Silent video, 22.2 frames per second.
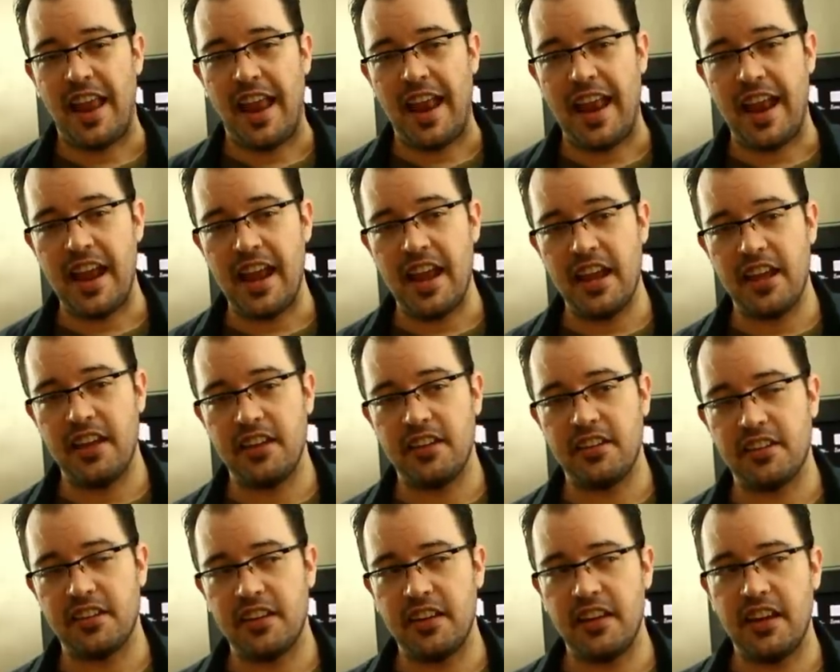and
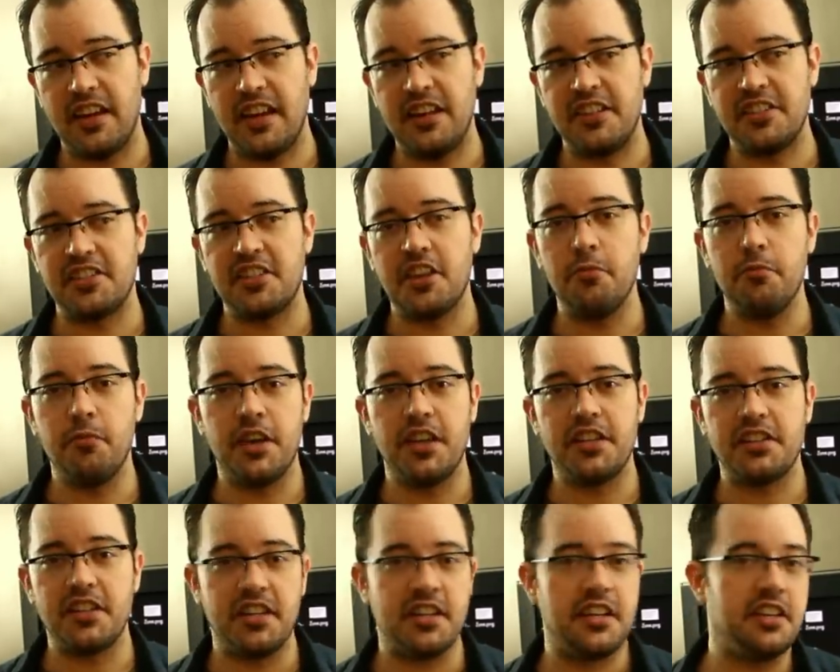in some
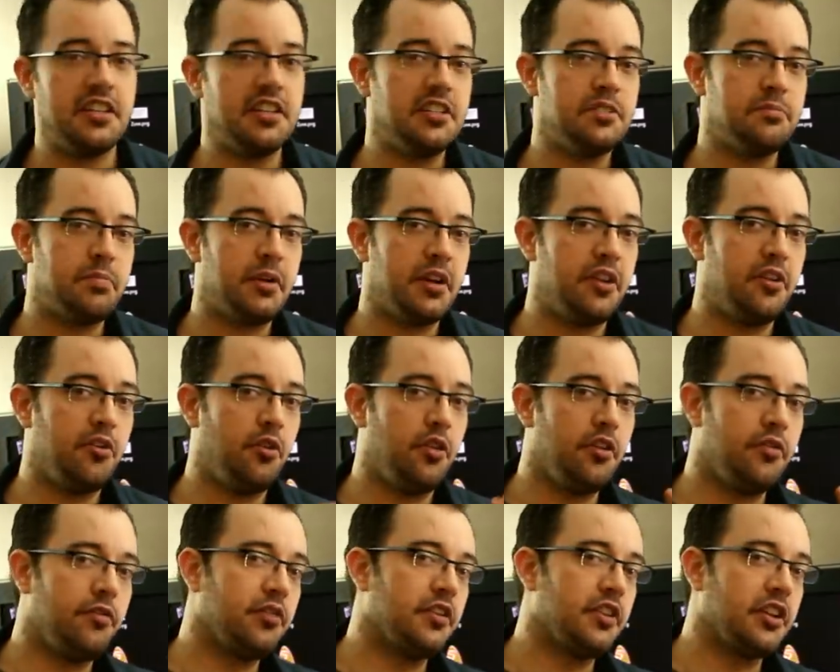ways it is, but in
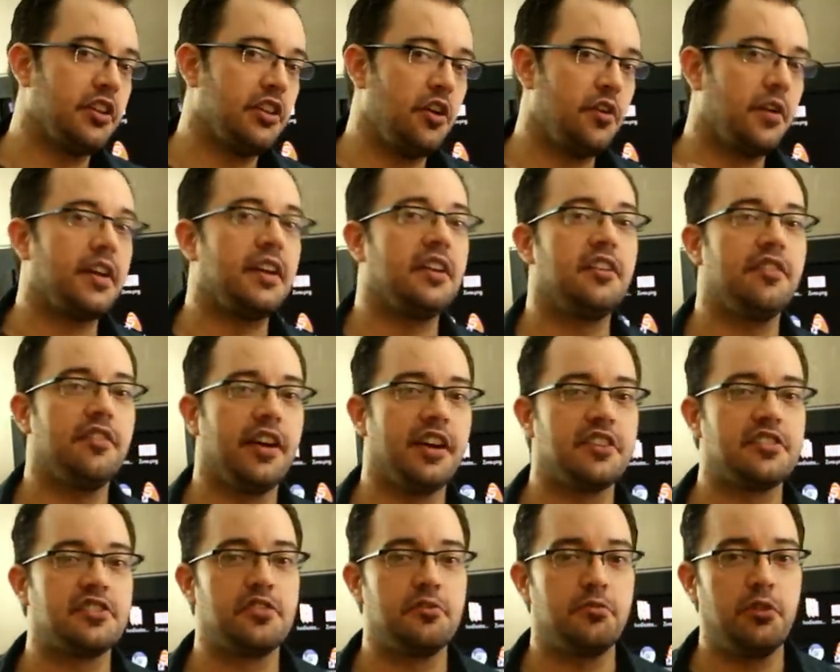order for the cloaking
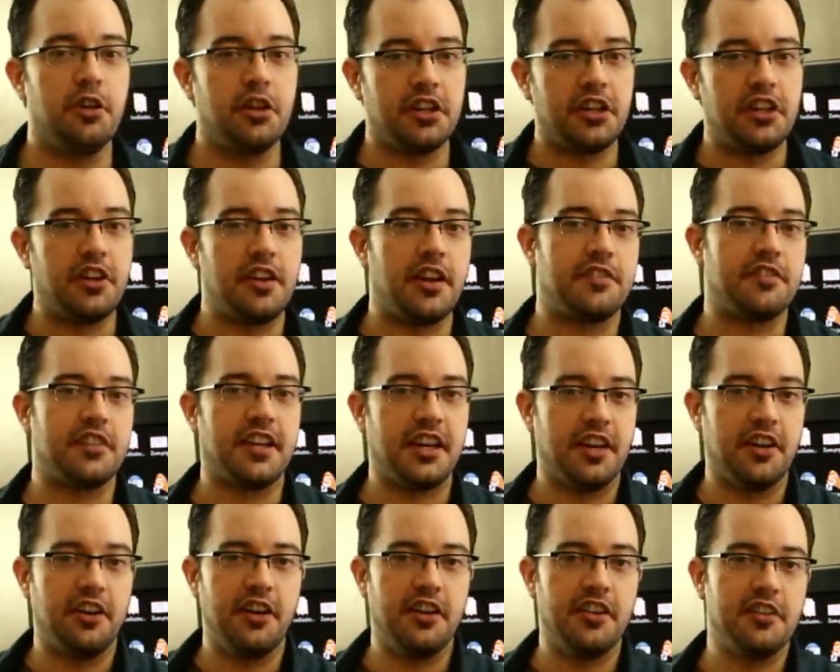device to work, you'd have to
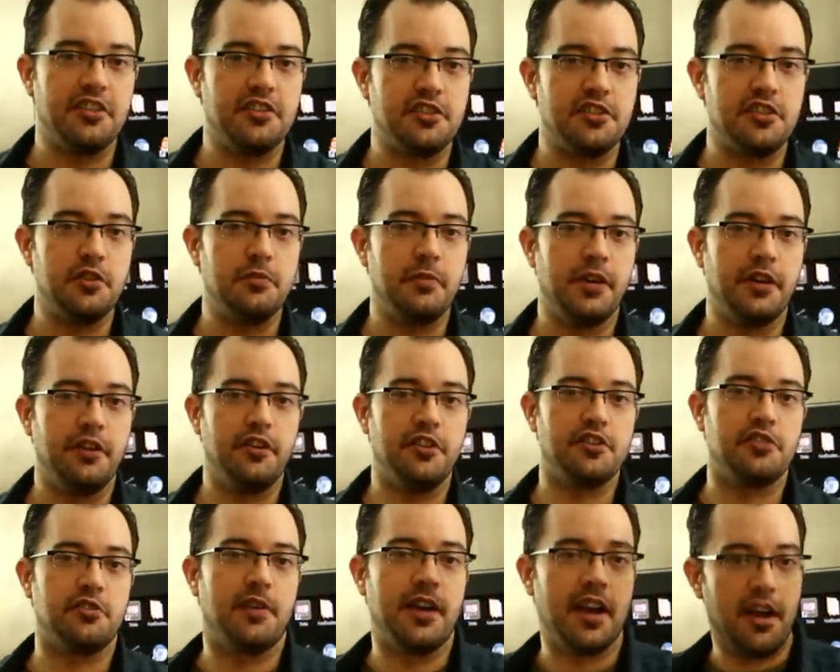carry these two
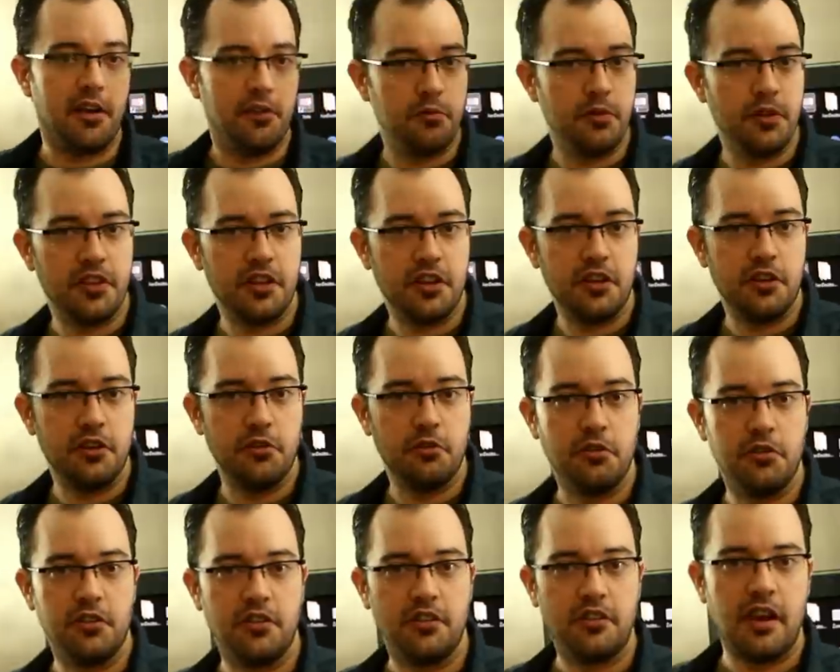mirrors around with
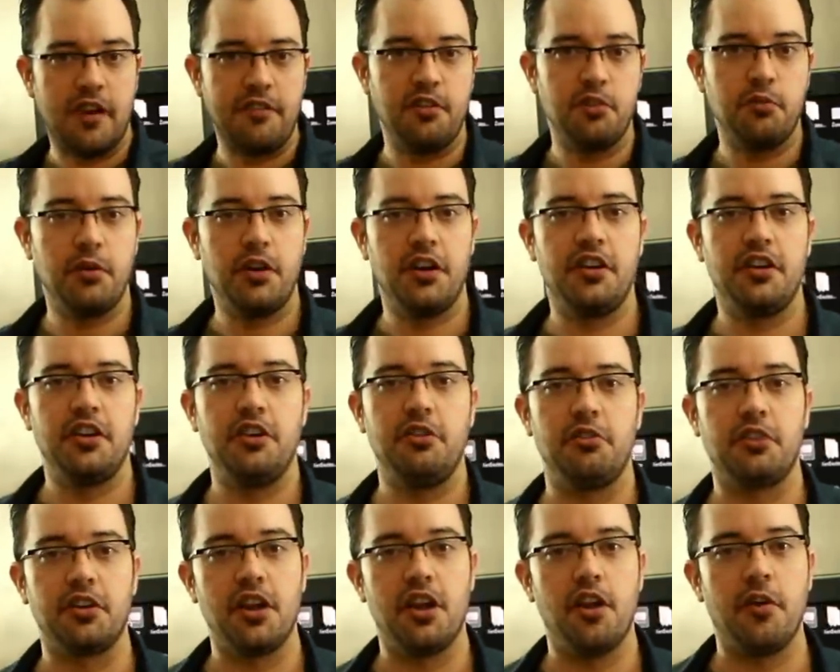you everywhere you
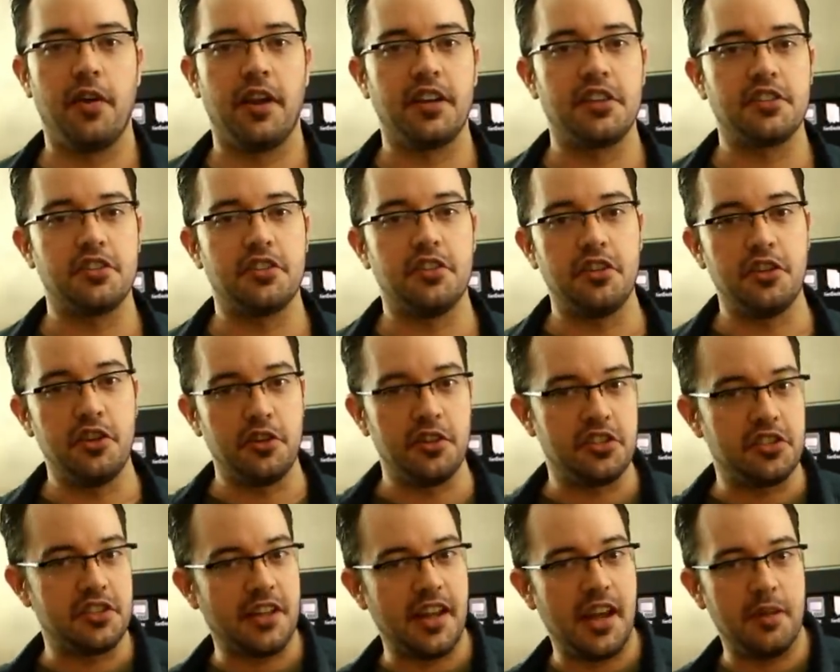were going so that you
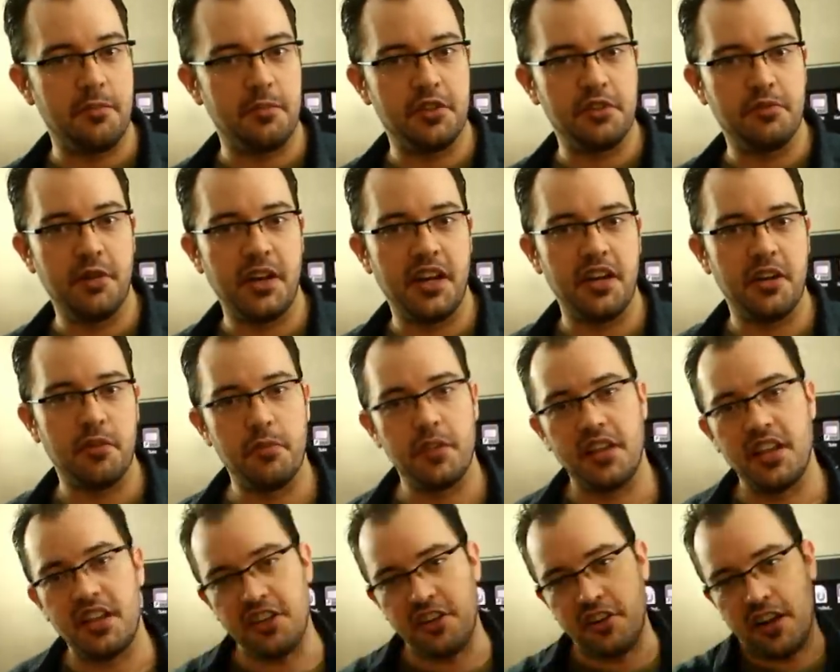could stand between them,
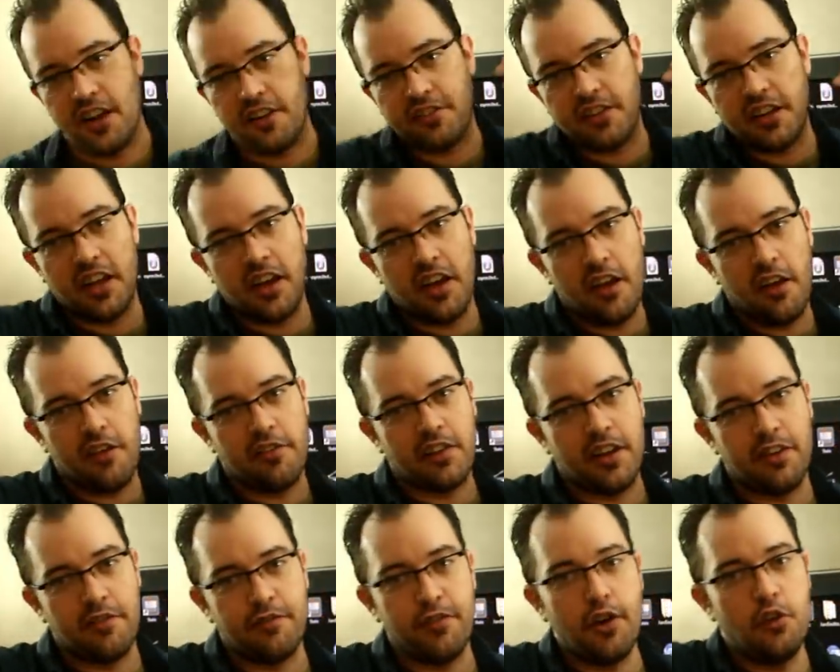and then you'd have to have
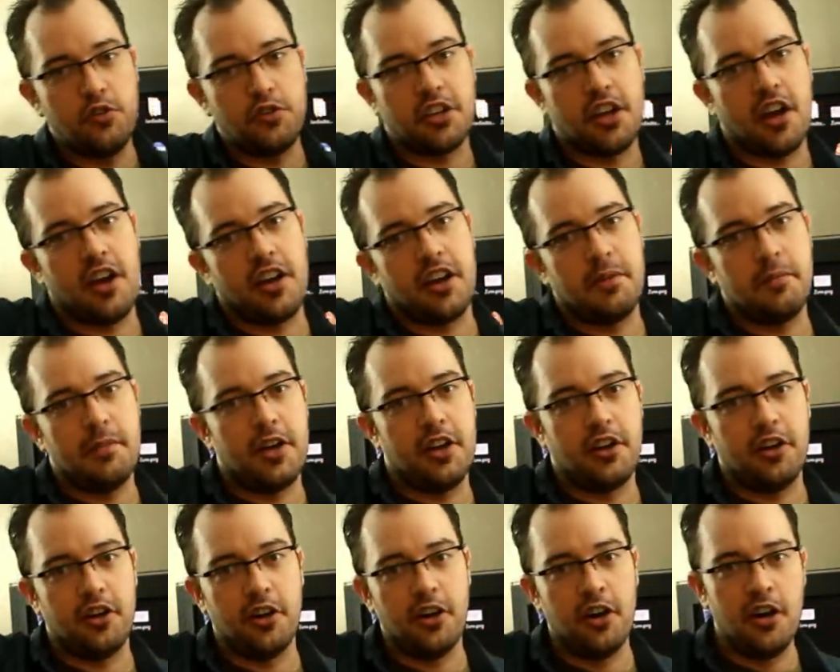a photon
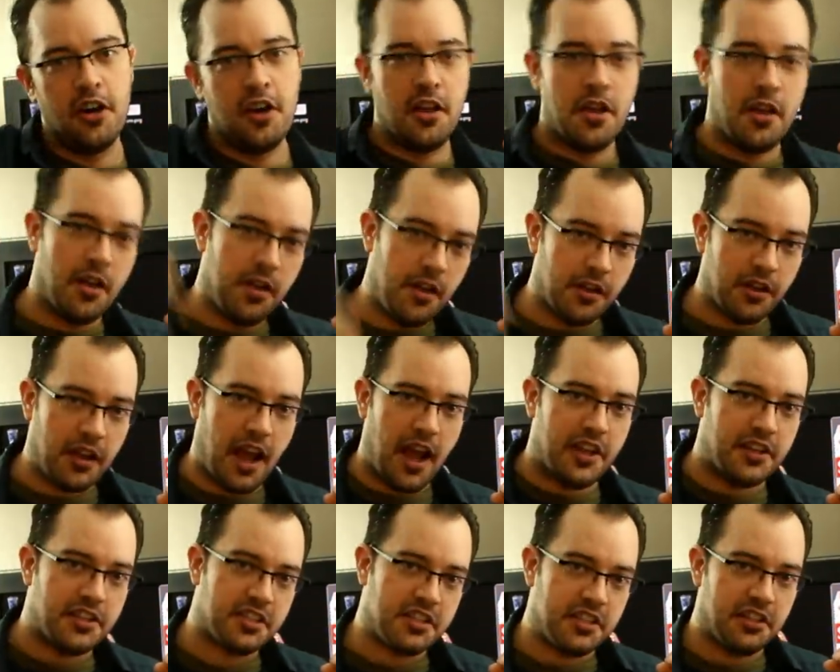emitter
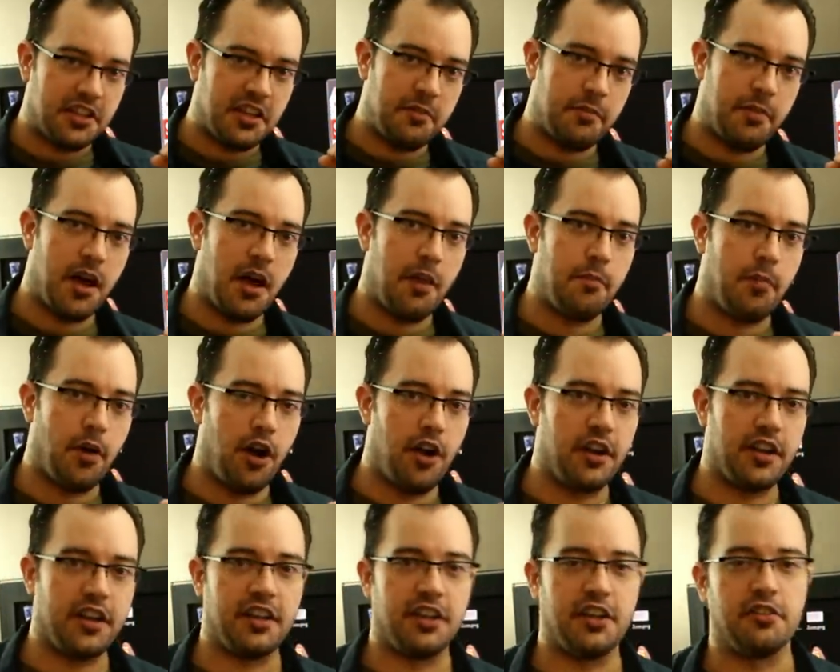constantly
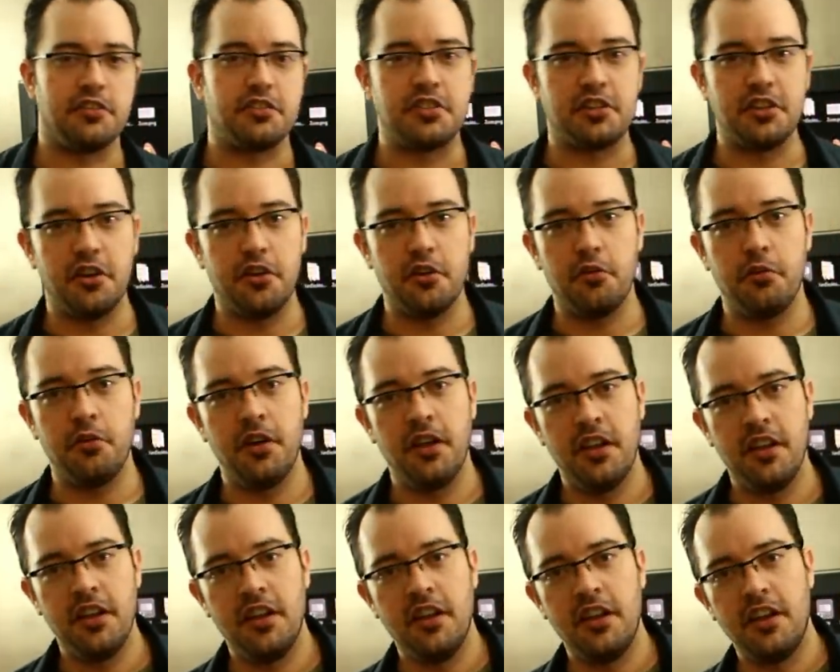bombarding you. So
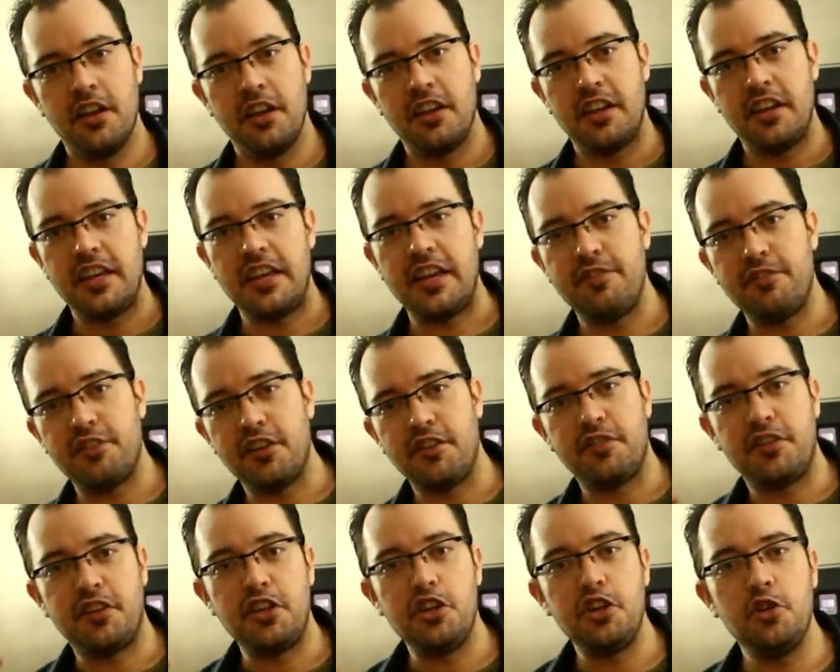even
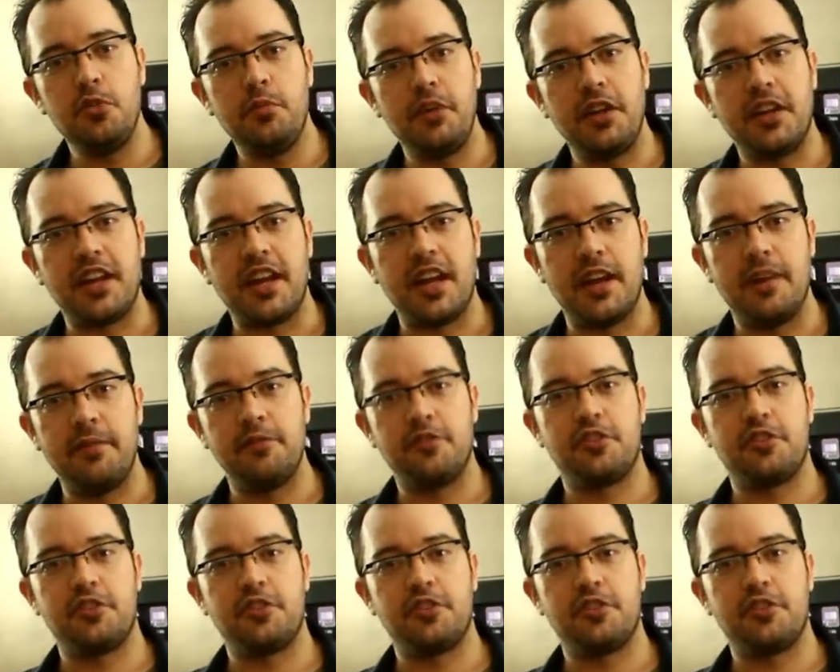if you became